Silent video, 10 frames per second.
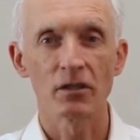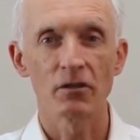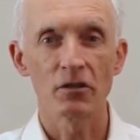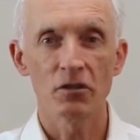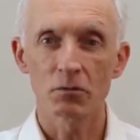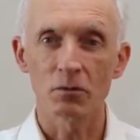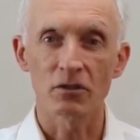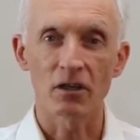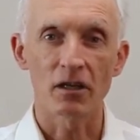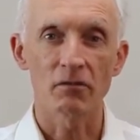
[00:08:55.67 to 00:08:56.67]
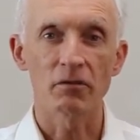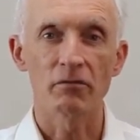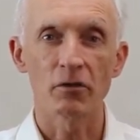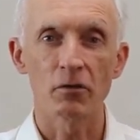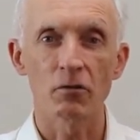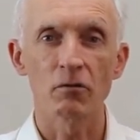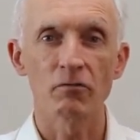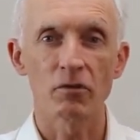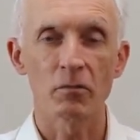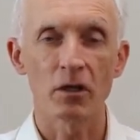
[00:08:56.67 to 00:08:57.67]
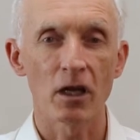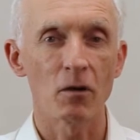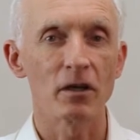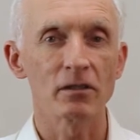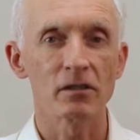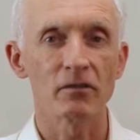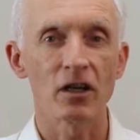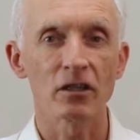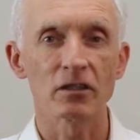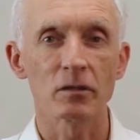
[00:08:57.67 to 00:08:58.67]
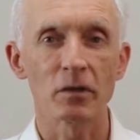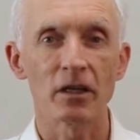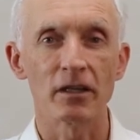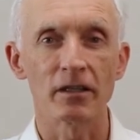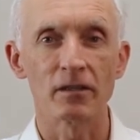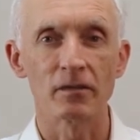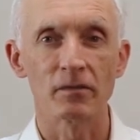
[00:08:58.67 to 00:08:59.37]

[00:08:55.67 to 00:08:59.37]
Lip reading: the usual site of referral from the lower cervical spine.